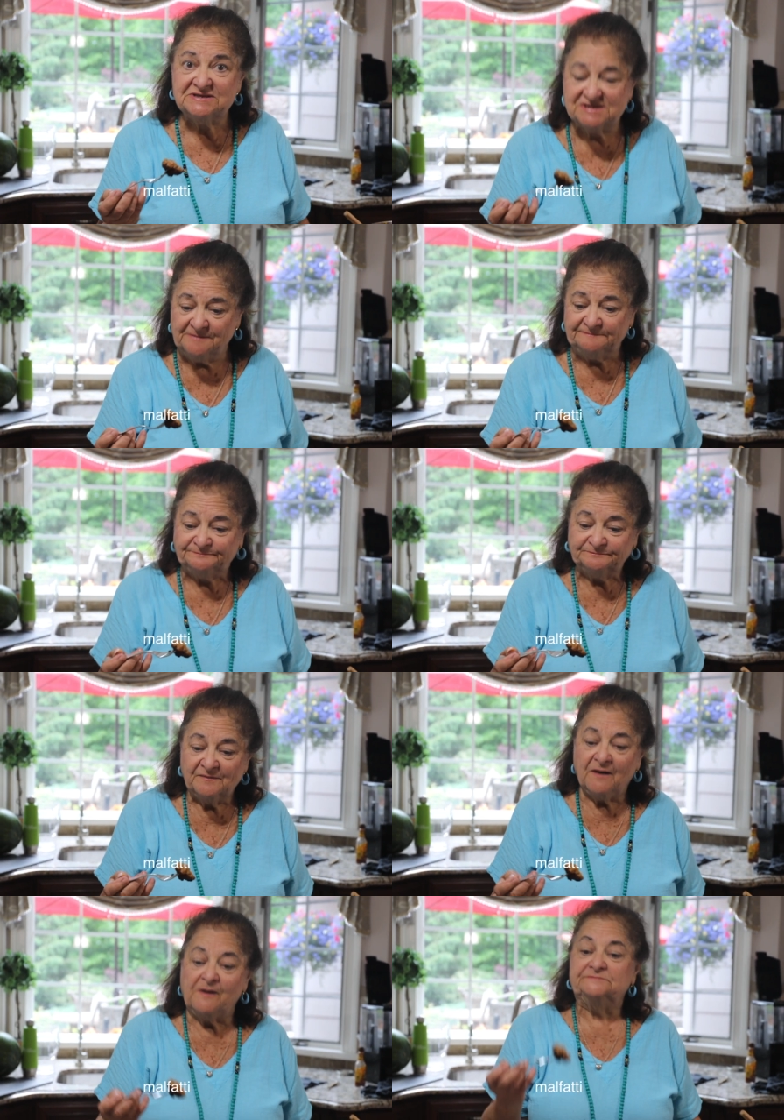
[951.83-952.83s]

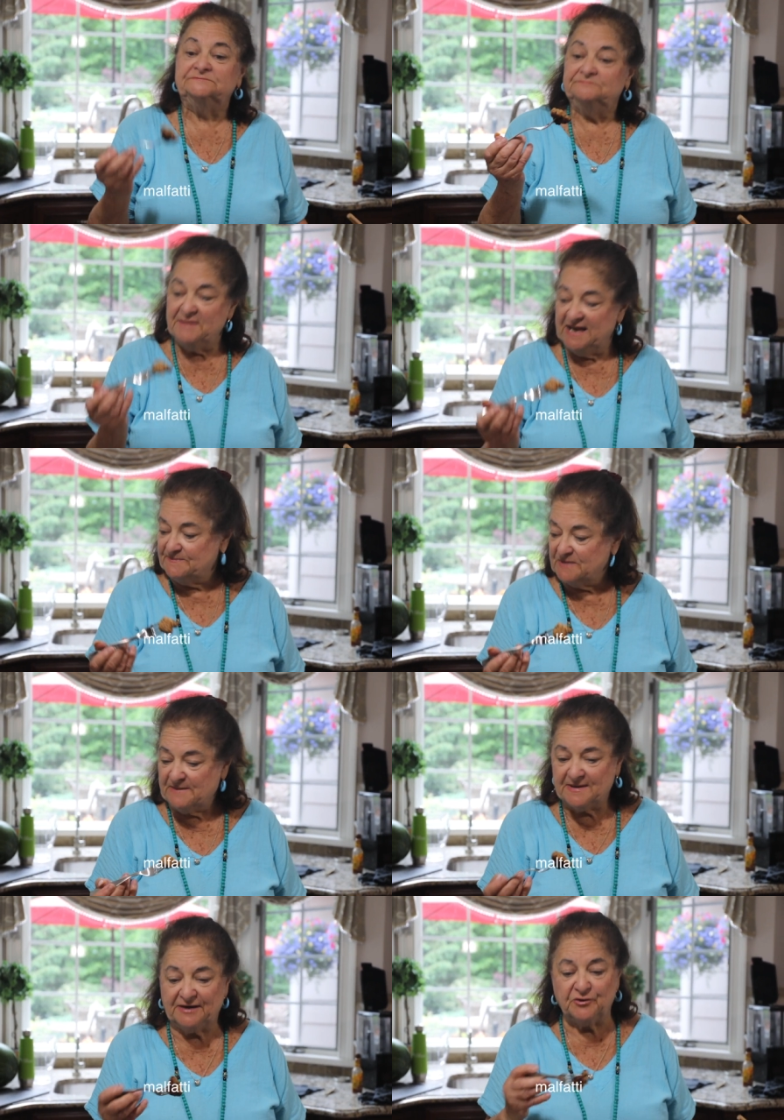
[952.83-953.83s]
Malfatti. Made by
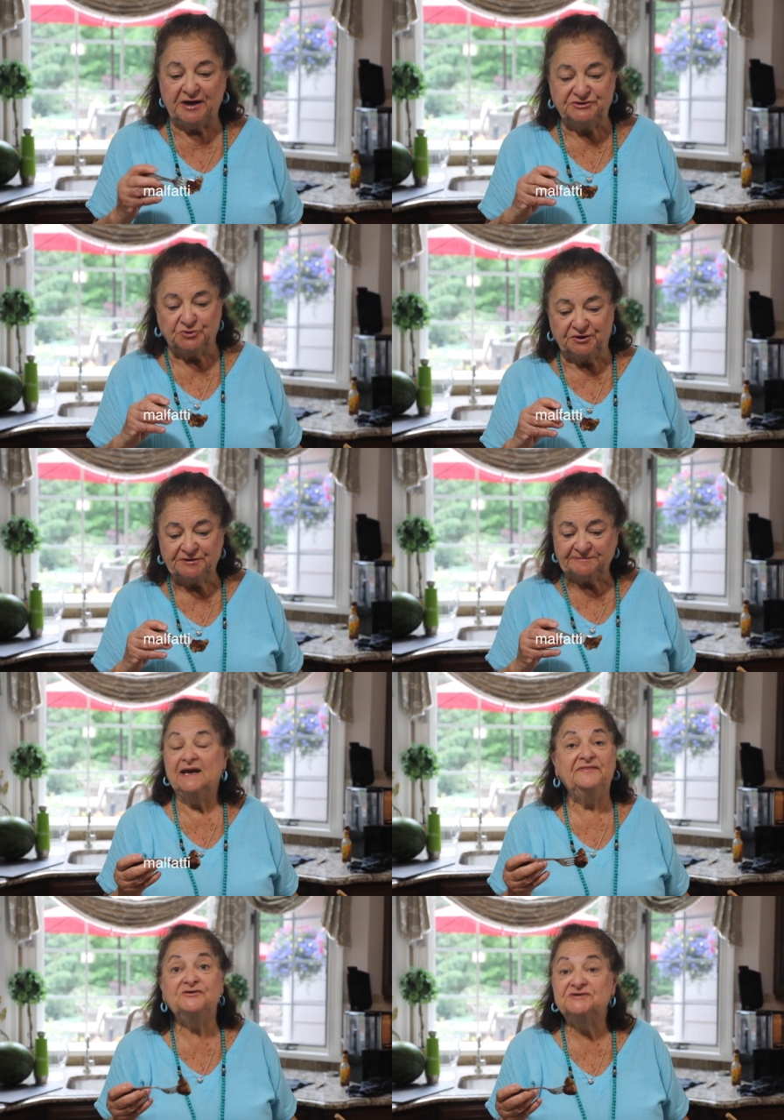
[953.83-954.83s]
my granddaughter,
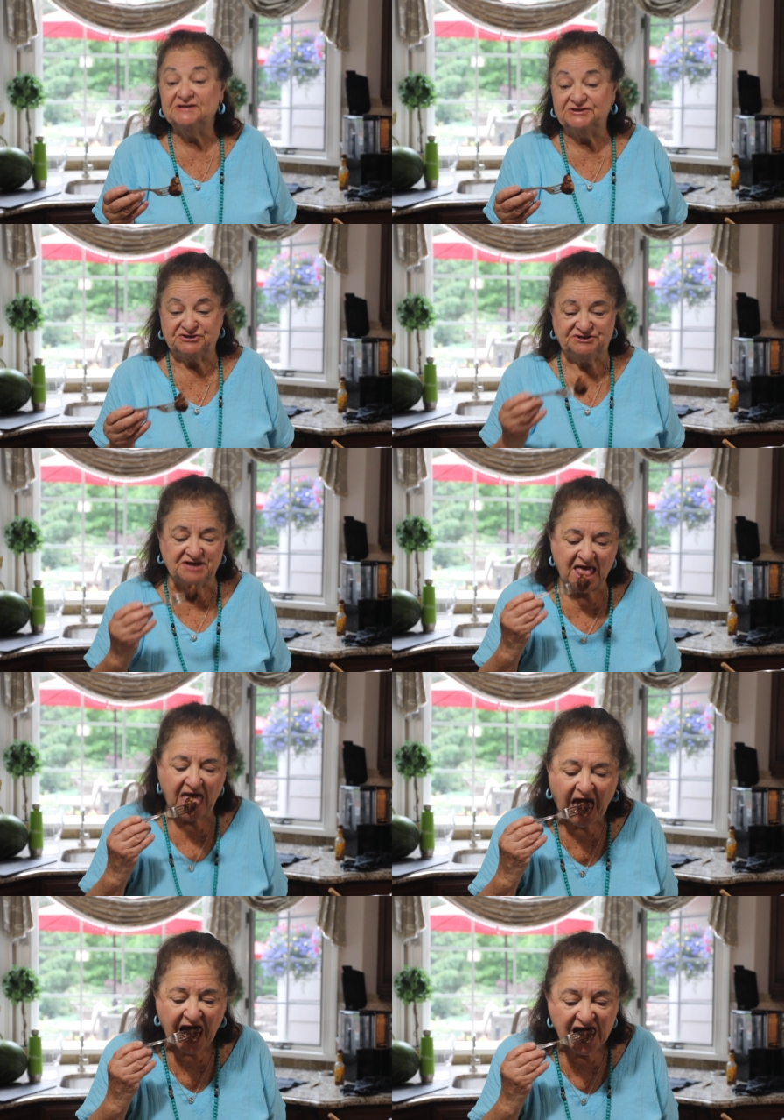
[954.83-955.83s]
and they're delicious.
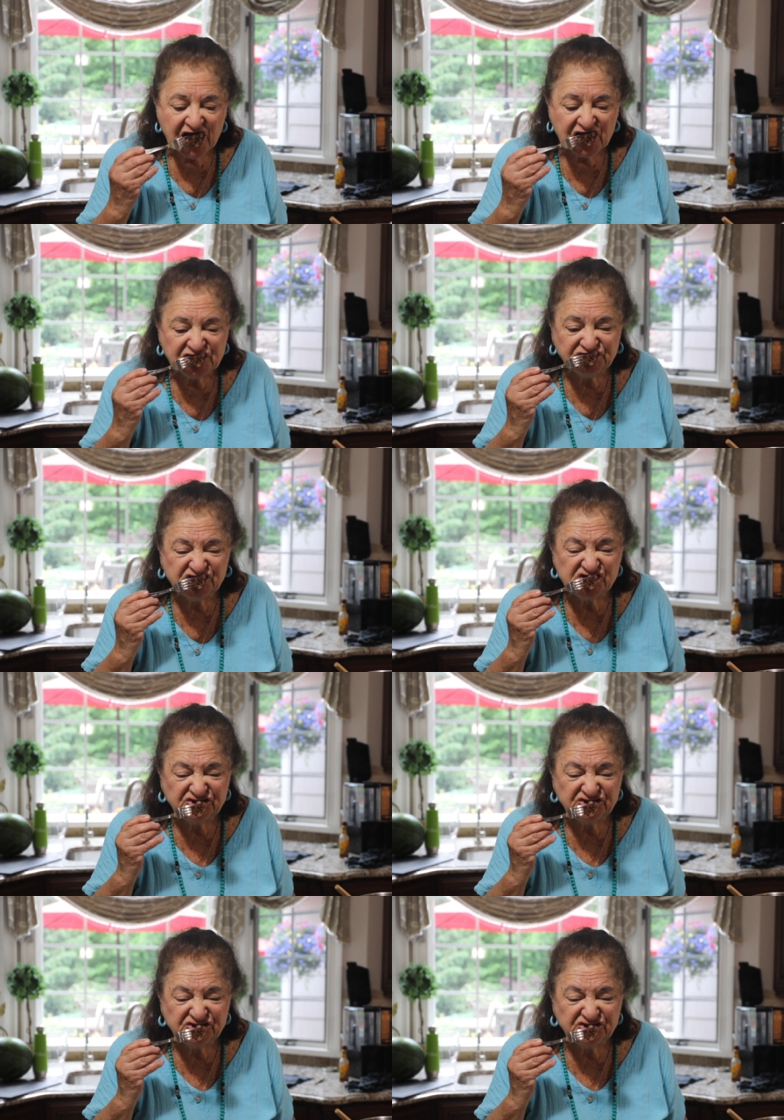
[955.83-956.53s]
Malfatti.